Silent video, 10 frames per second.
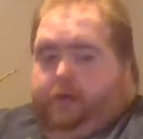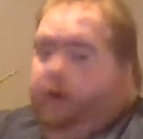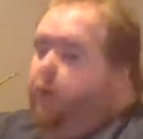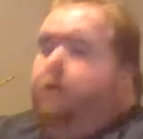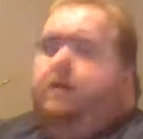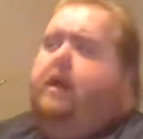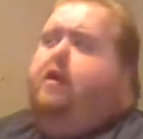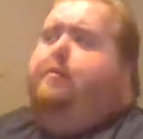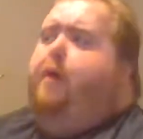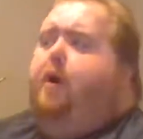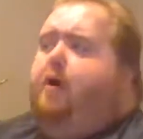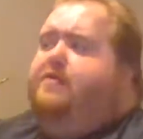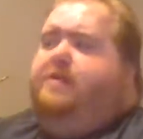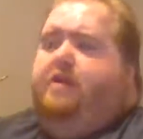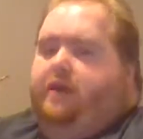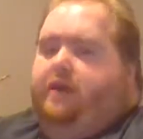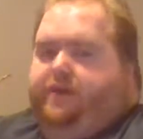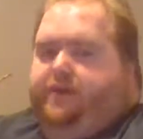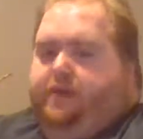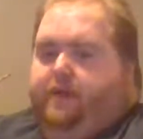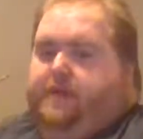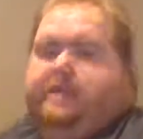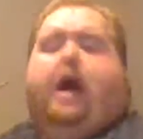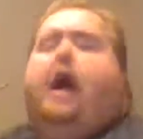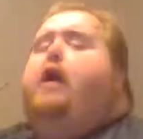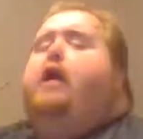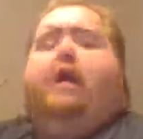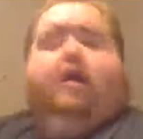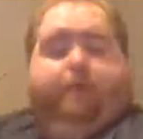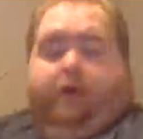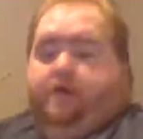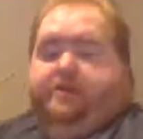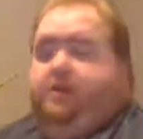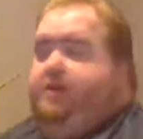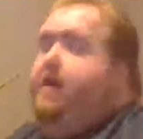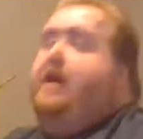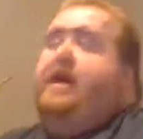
the whole Harry Potter series, the entire Harry Potter series,